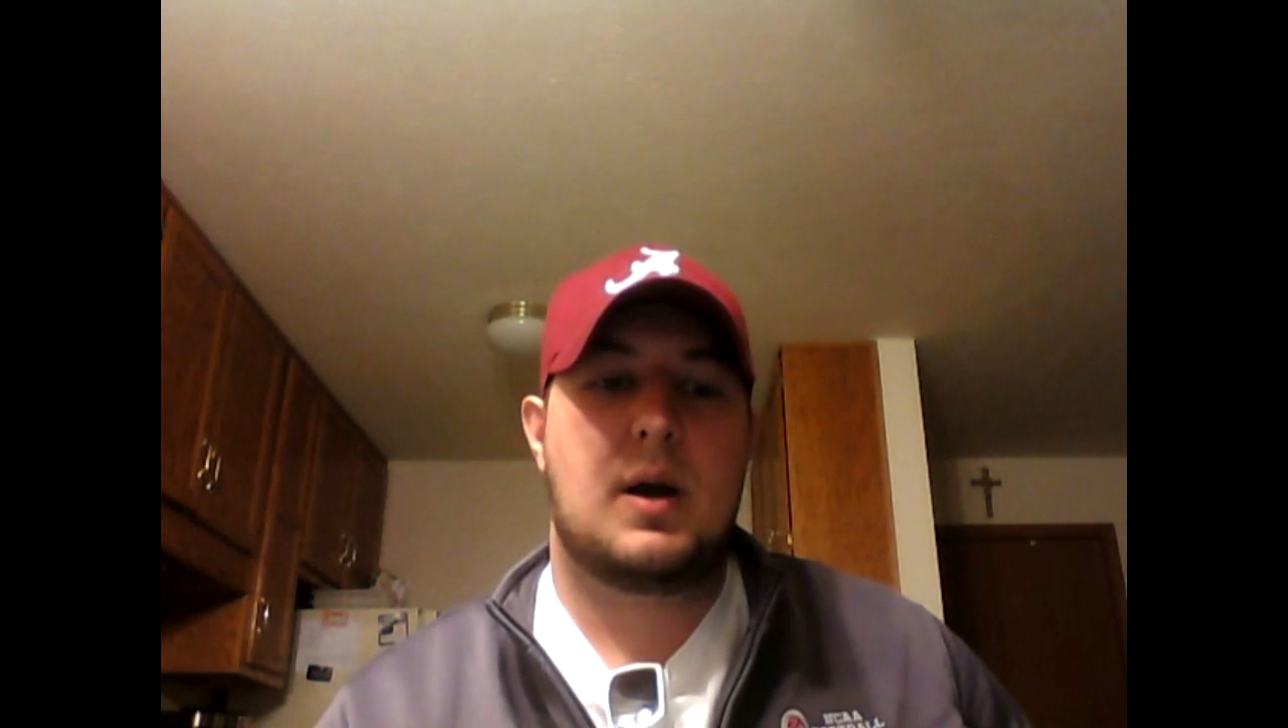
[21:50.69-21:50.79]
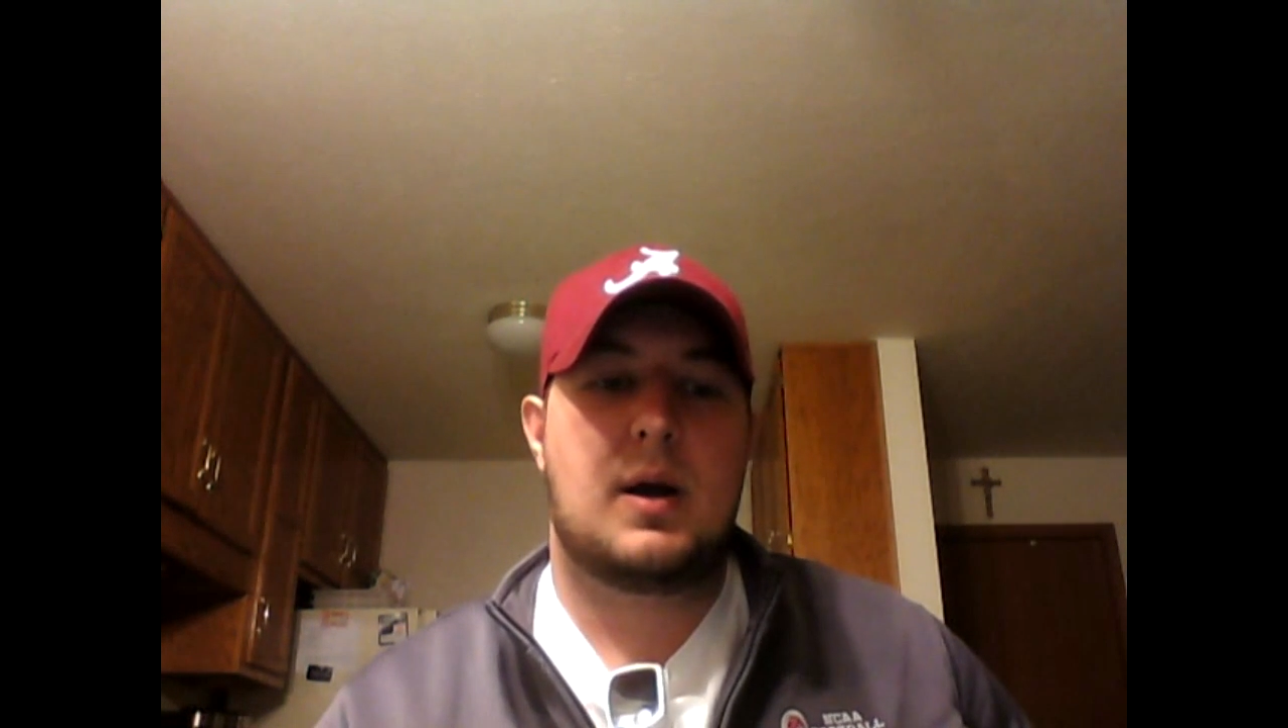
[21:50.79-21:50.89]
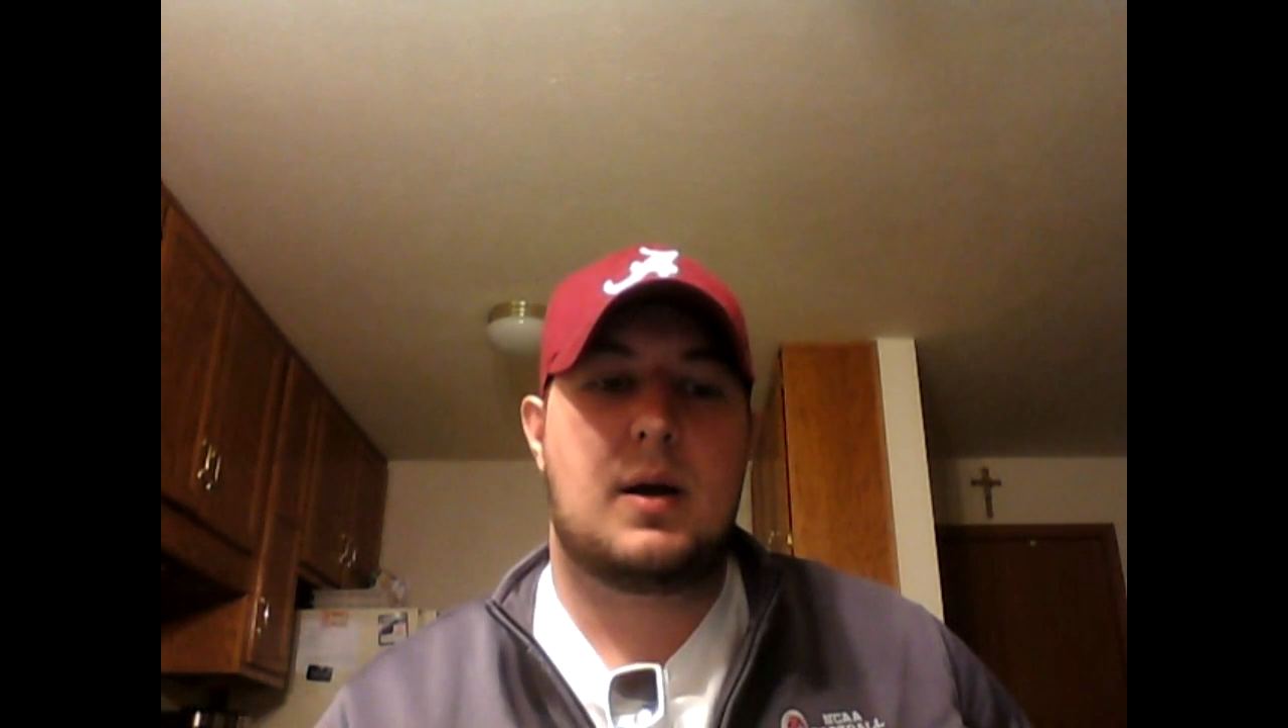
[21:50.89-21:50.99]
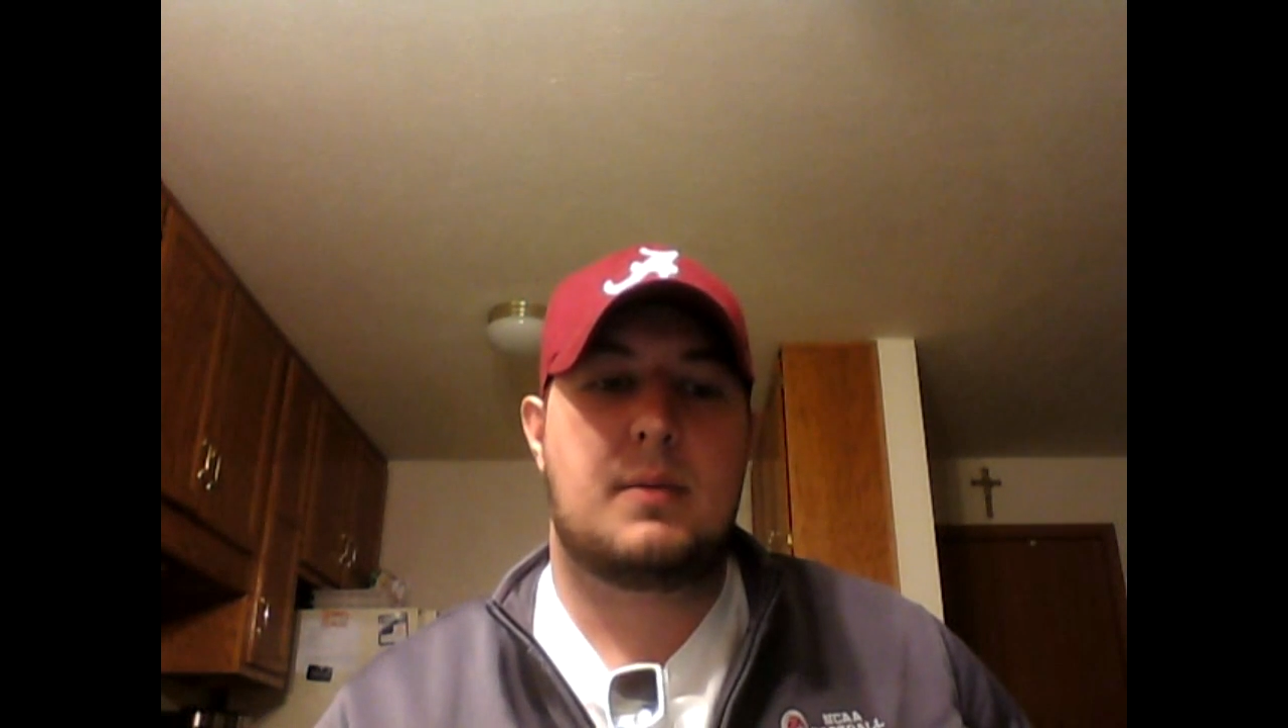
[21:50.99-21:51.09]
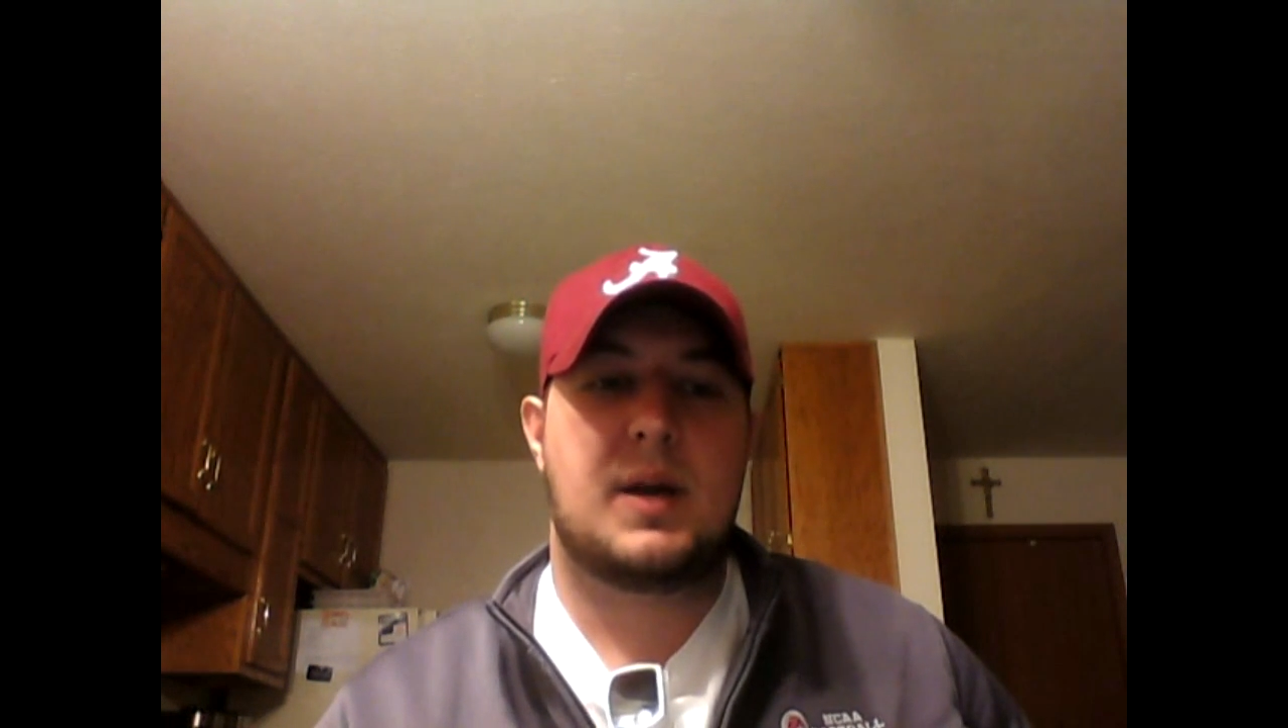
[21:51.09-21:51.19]

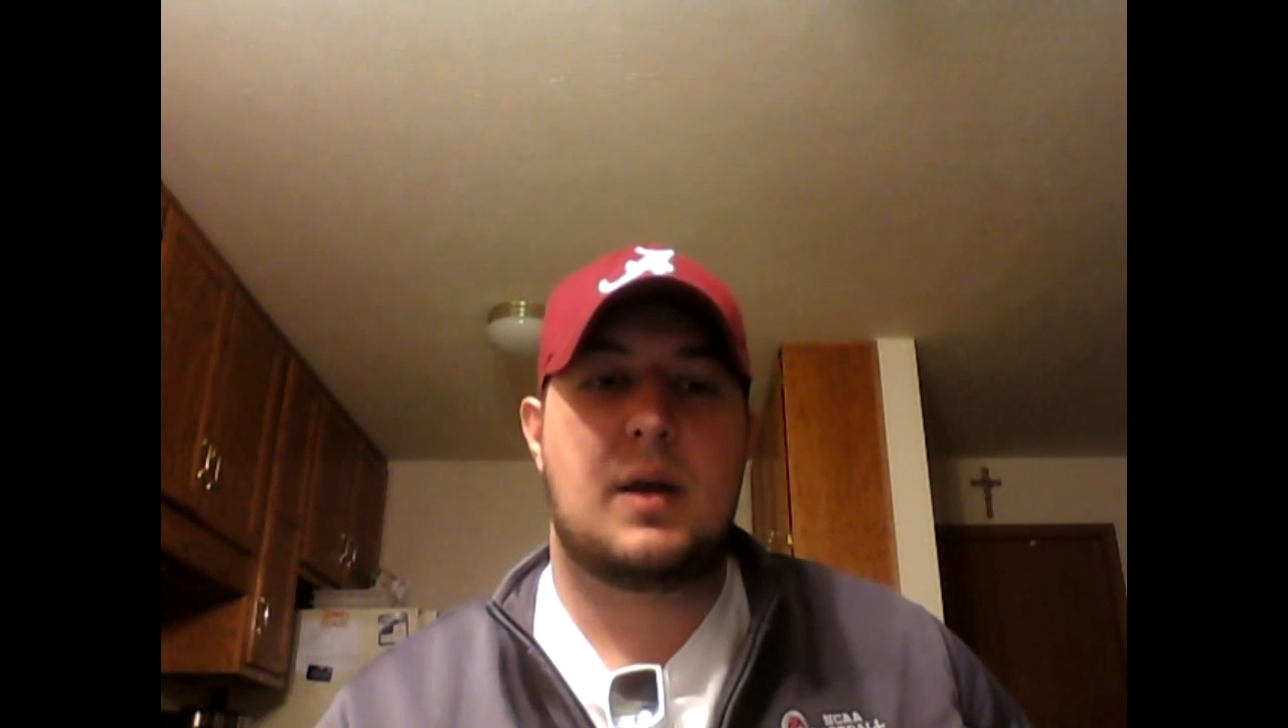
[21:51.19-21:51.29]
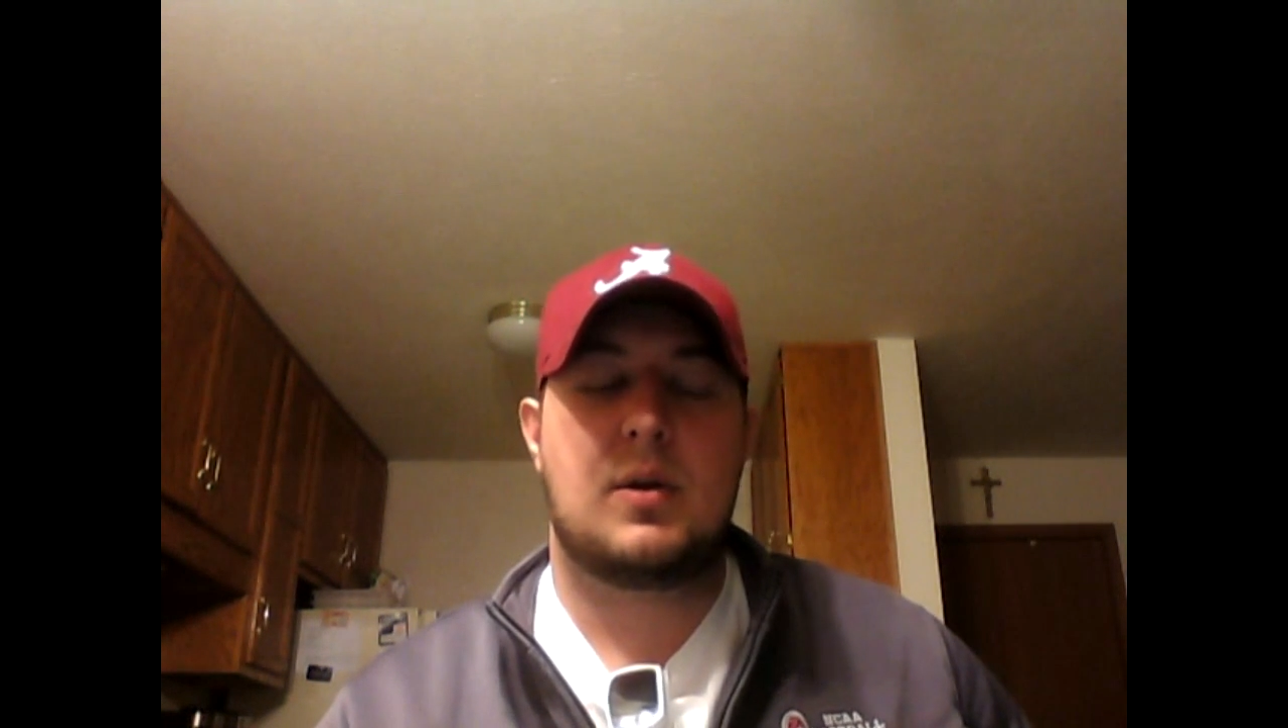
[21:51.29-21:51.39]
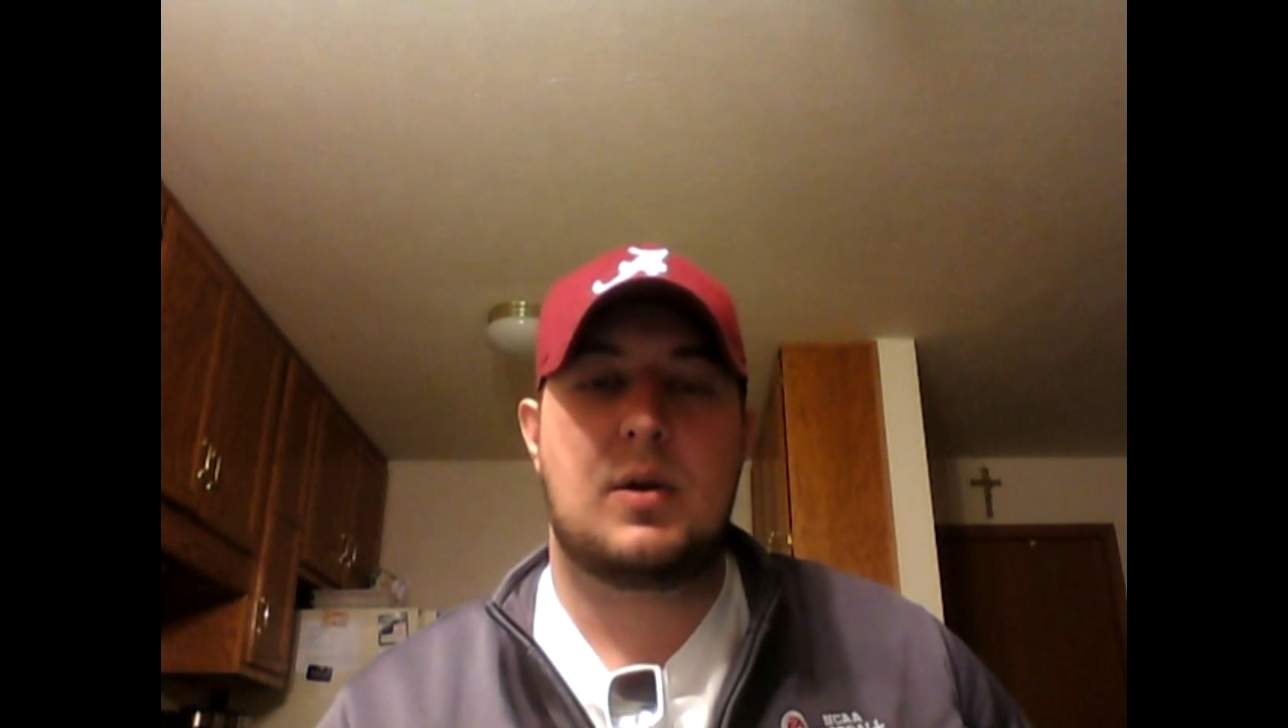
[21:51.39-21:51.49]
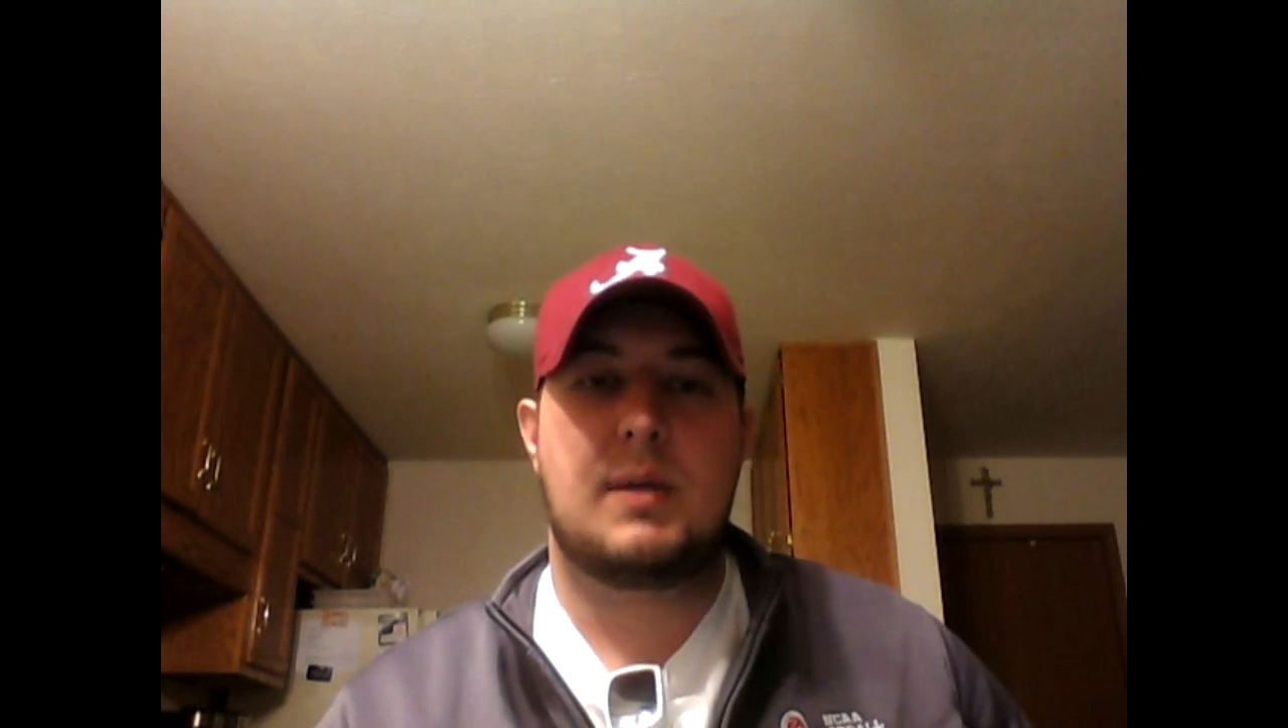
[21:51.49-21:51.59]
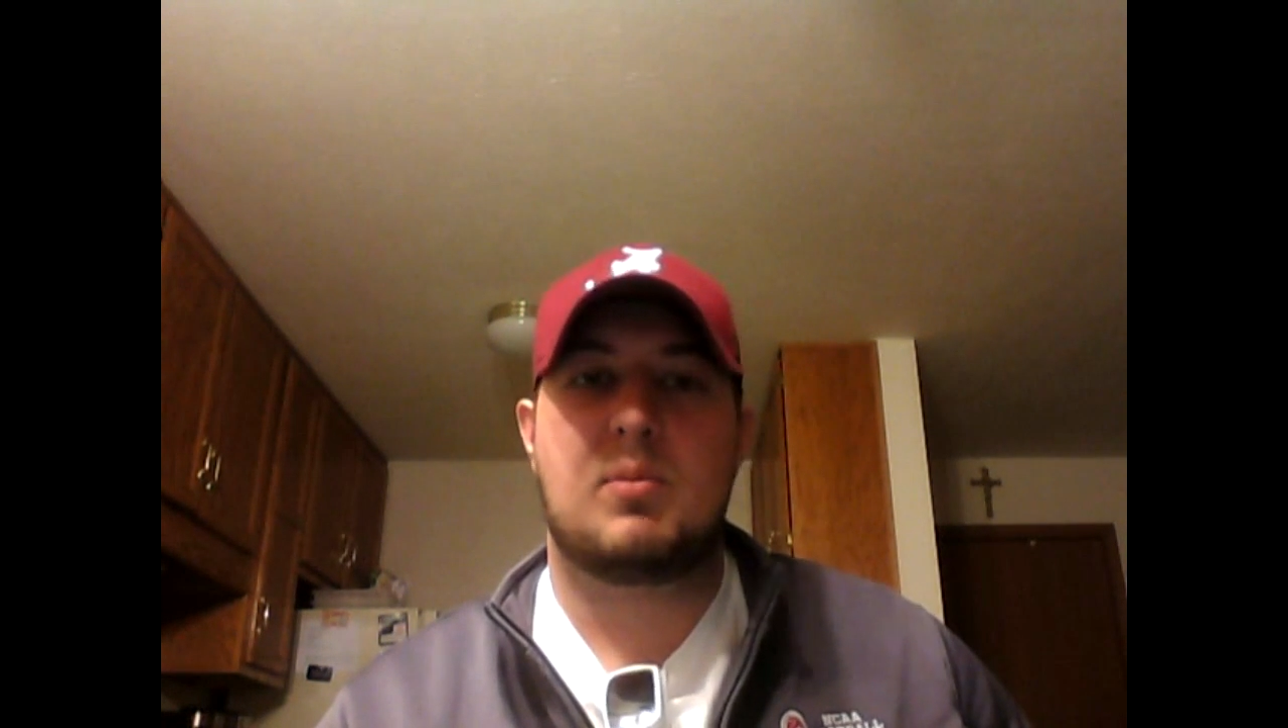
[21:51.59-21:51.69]
another